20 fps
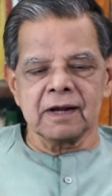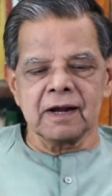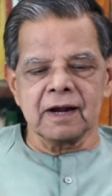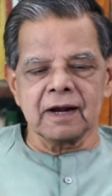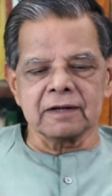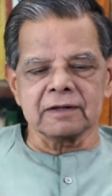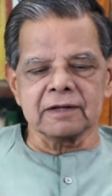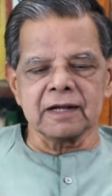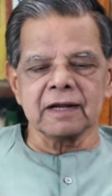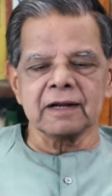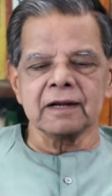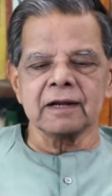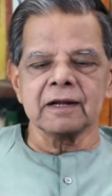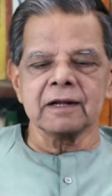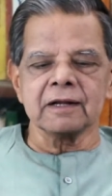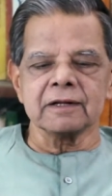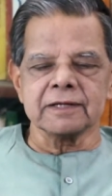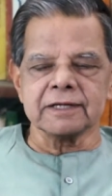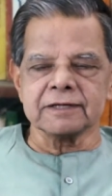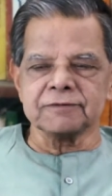And
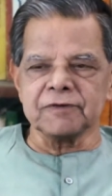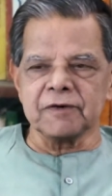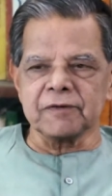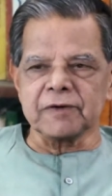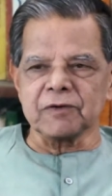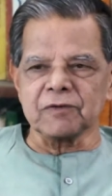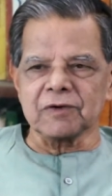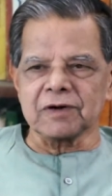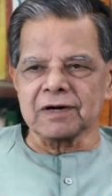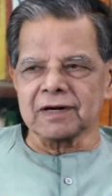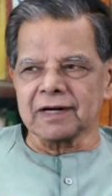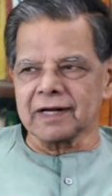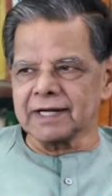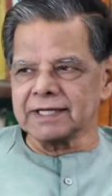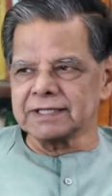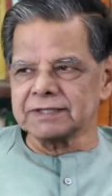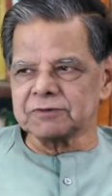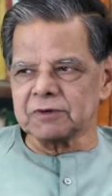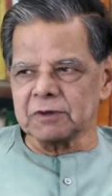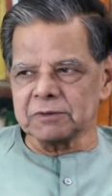then these 51
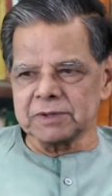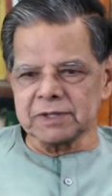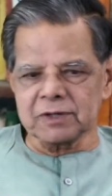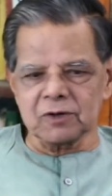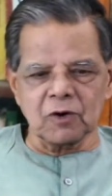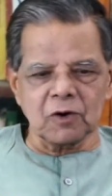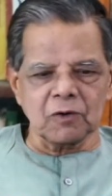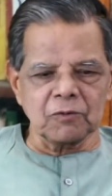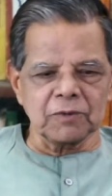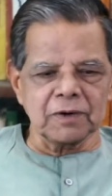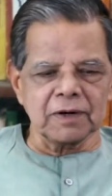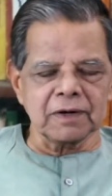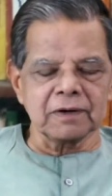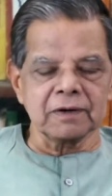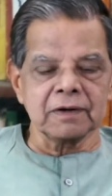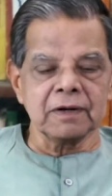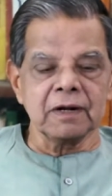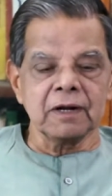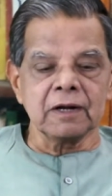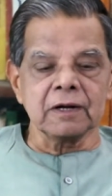lines from here
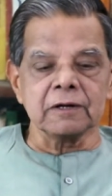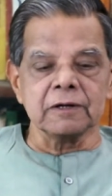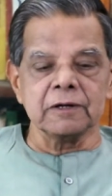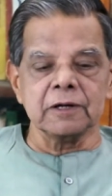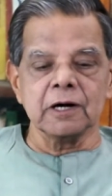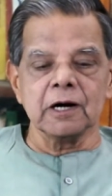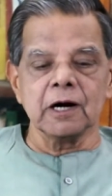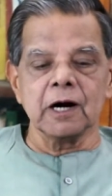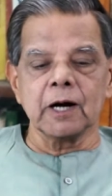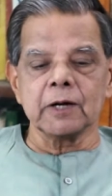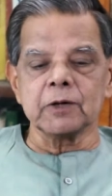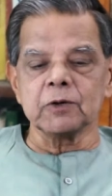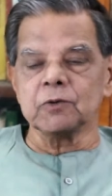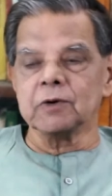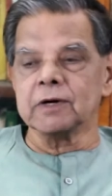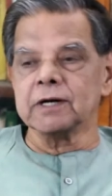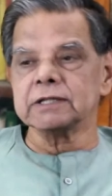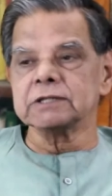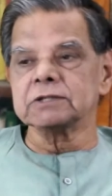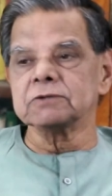onward near
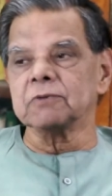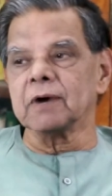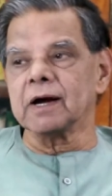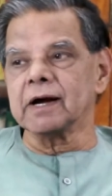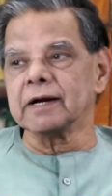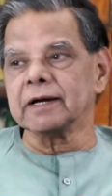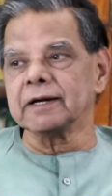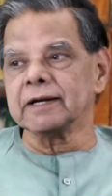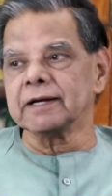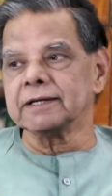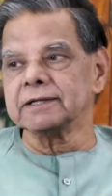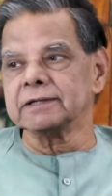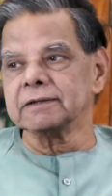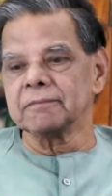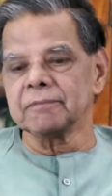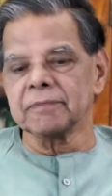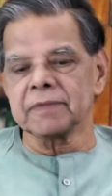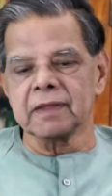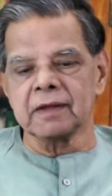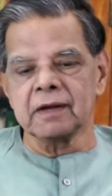to us,
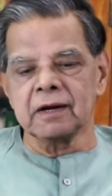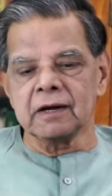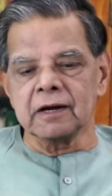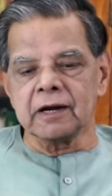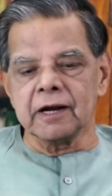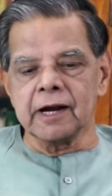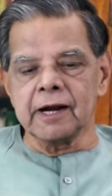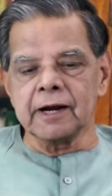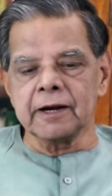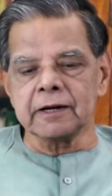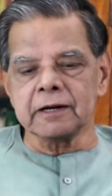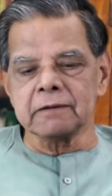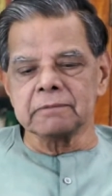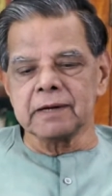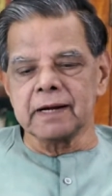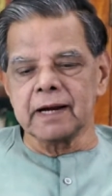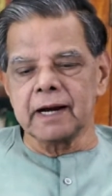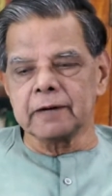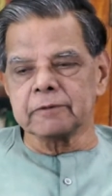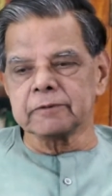widened,
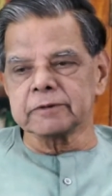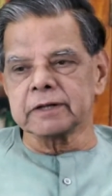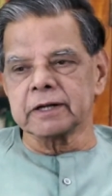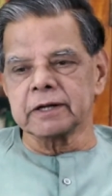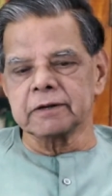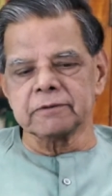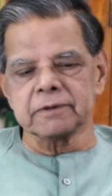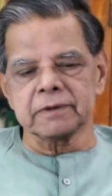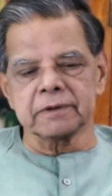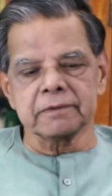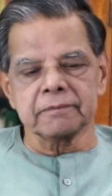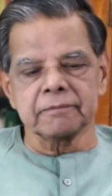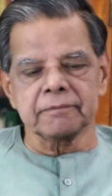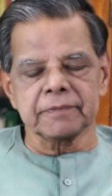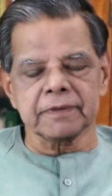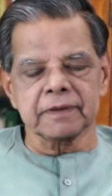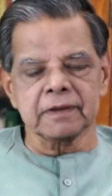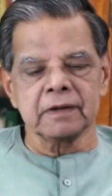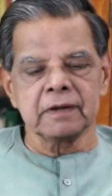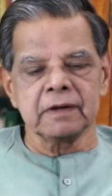intimate with
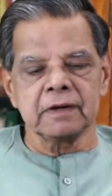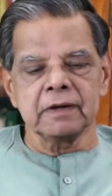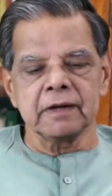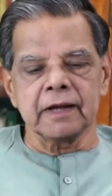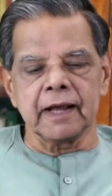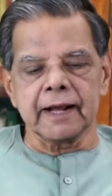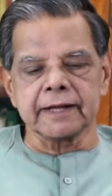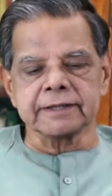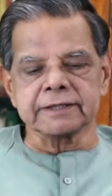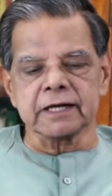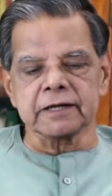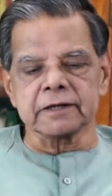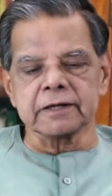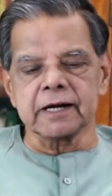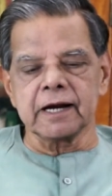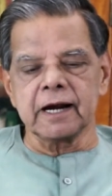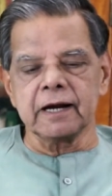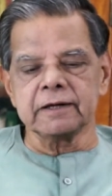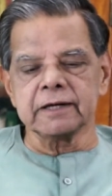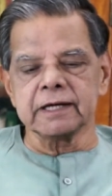heaven,
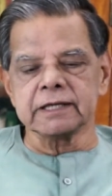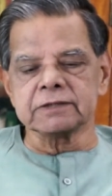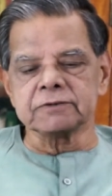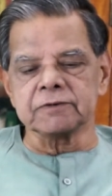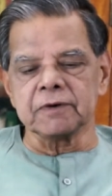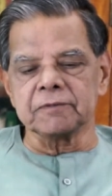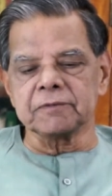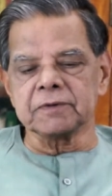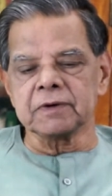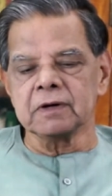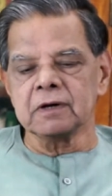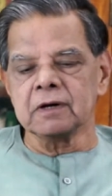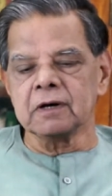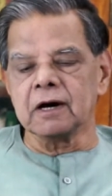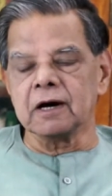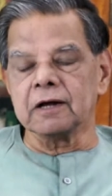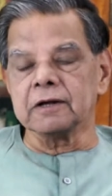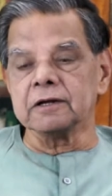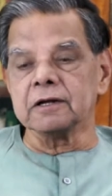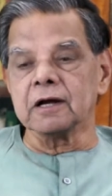exalted and swift
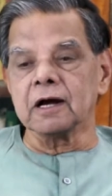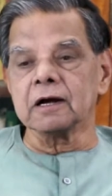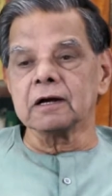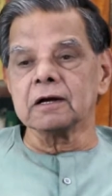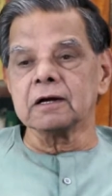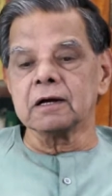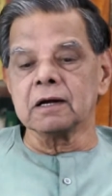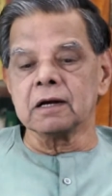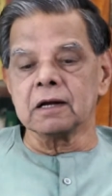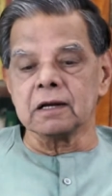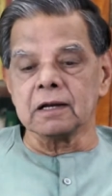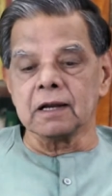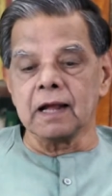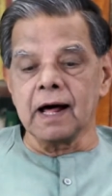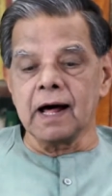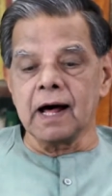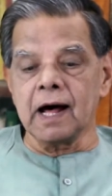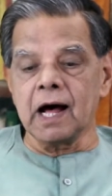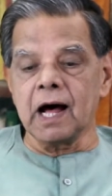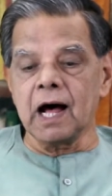as young,
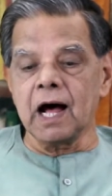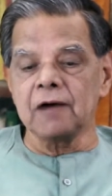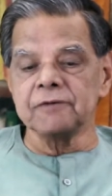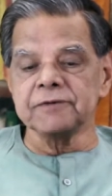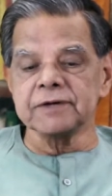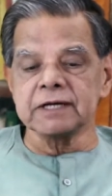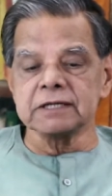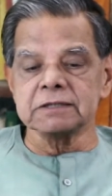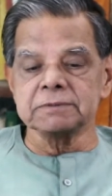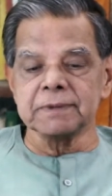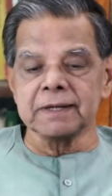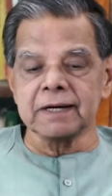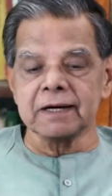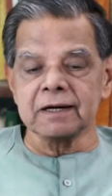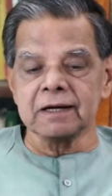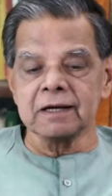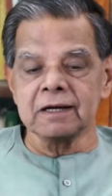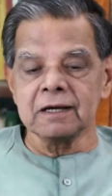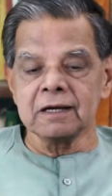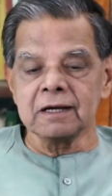large and
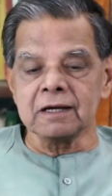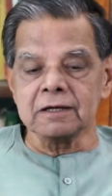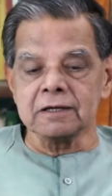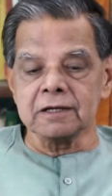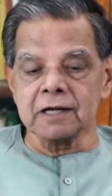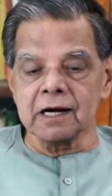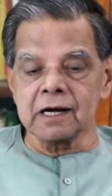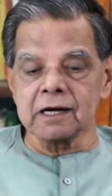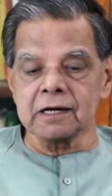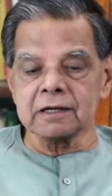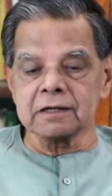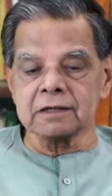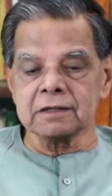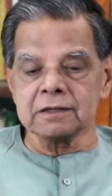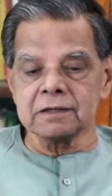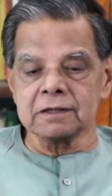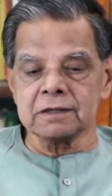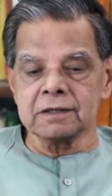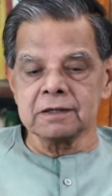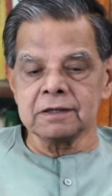spirit,
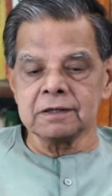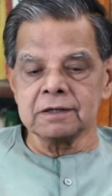young,